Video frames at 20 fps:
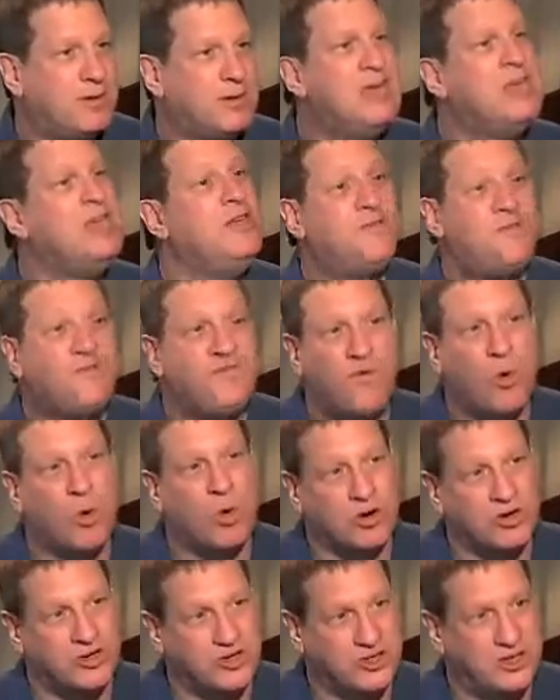He
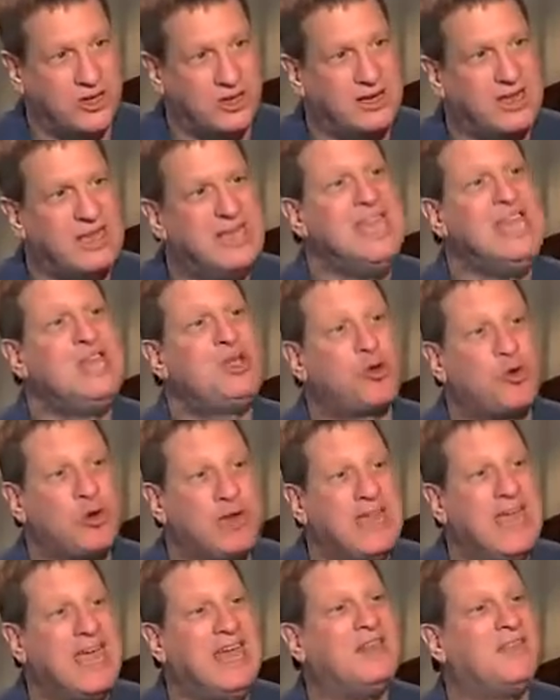forged it. He
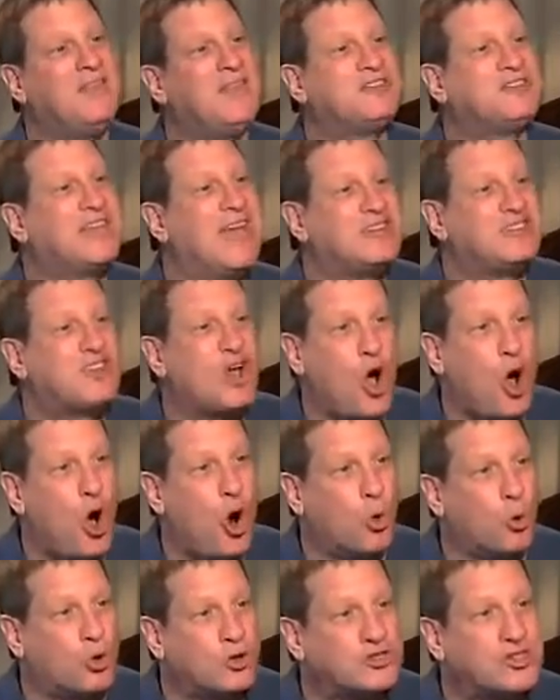created this as a
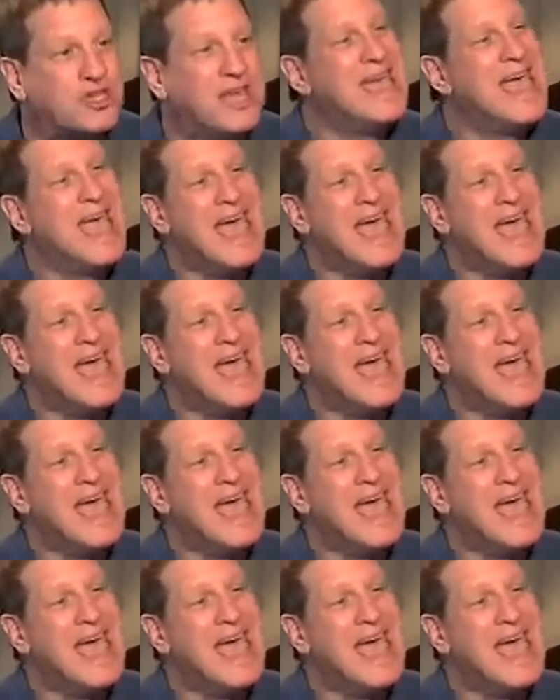hoax.